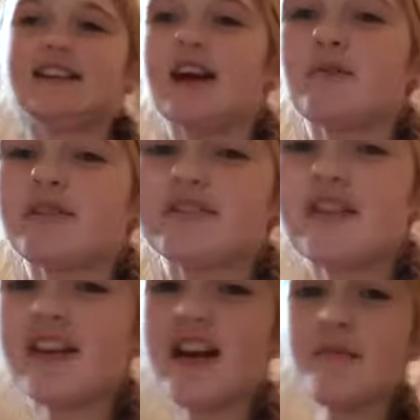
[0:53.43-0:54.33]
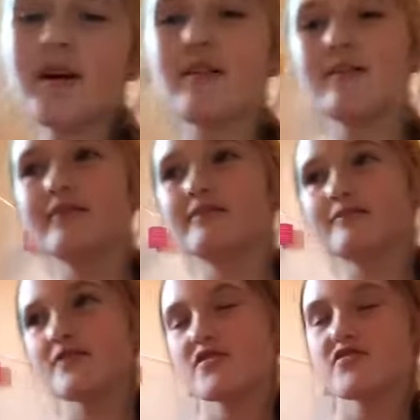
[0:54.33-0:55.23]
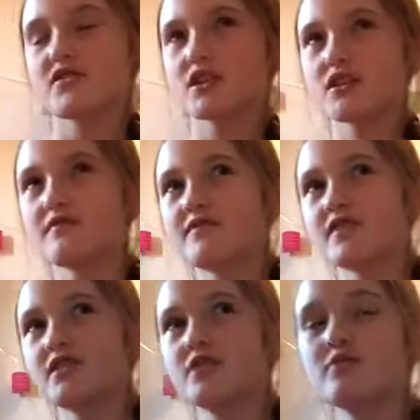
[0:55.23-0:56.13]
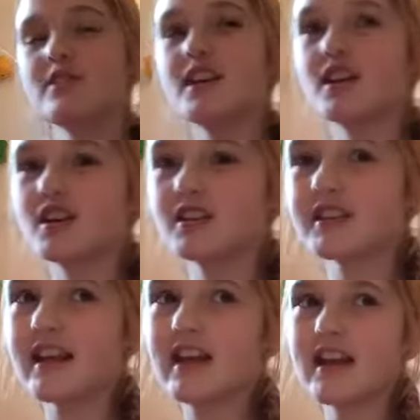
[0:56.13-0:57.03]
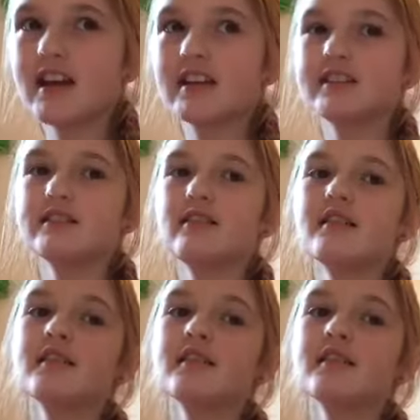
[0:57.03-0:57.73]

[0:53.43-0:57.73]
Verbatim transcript: I worked on it about for two years. And